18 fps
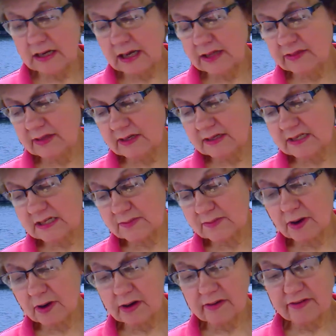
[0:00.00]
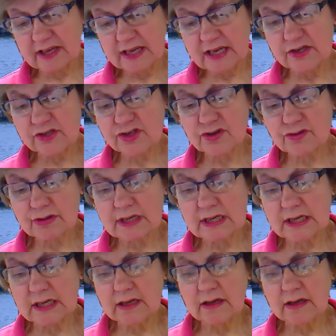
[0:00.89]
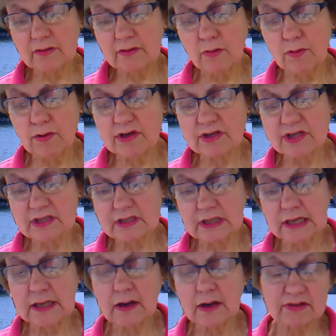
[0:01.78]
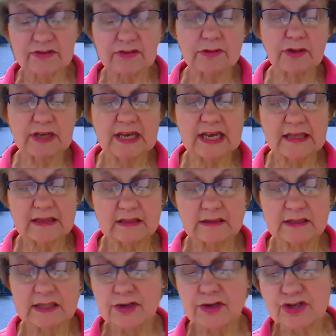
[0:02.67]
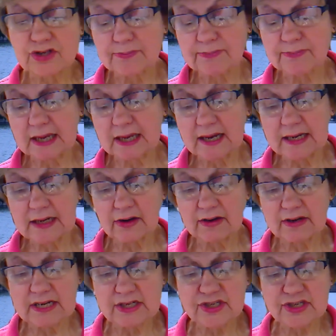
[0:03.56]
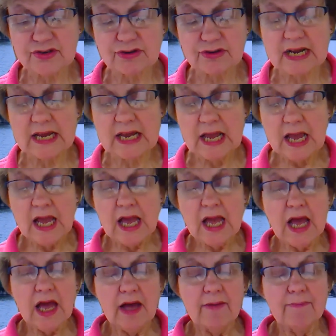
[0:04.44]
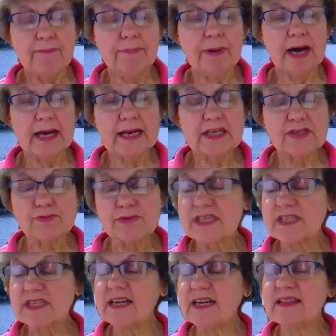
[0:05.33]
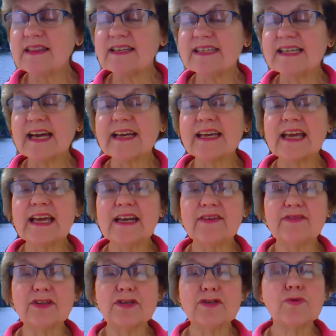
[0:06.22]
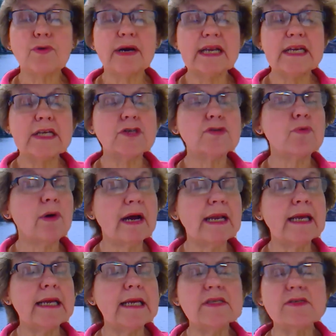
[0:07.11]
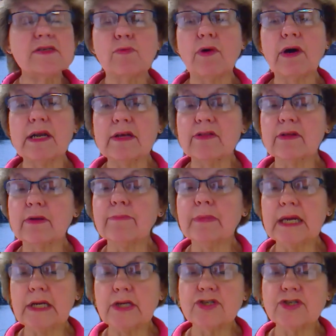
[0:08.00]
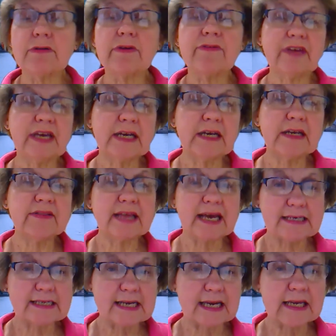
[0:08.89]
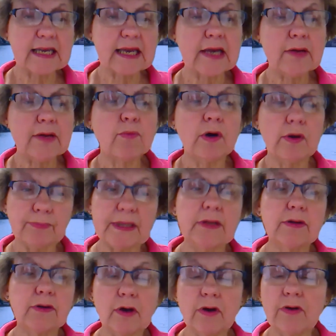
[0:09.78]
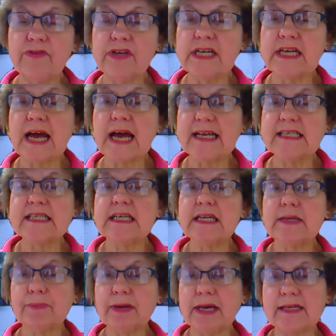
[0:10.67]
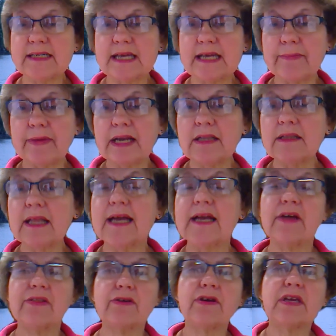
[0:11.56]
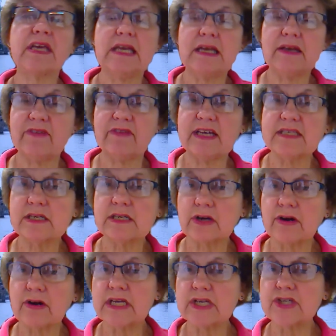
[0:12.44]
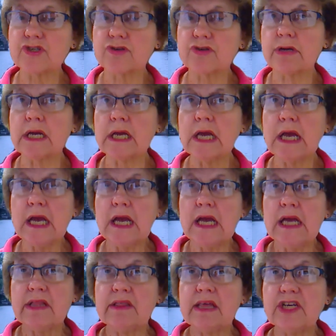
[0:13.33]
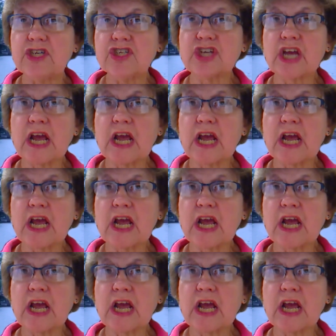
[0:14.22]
this is part of a history, of course, and also looking at the leadership behind our history. But as we study the decade of the 2020s, one of the major events in that decade will be the COVID-19 pandemic. Like other key events in our history, key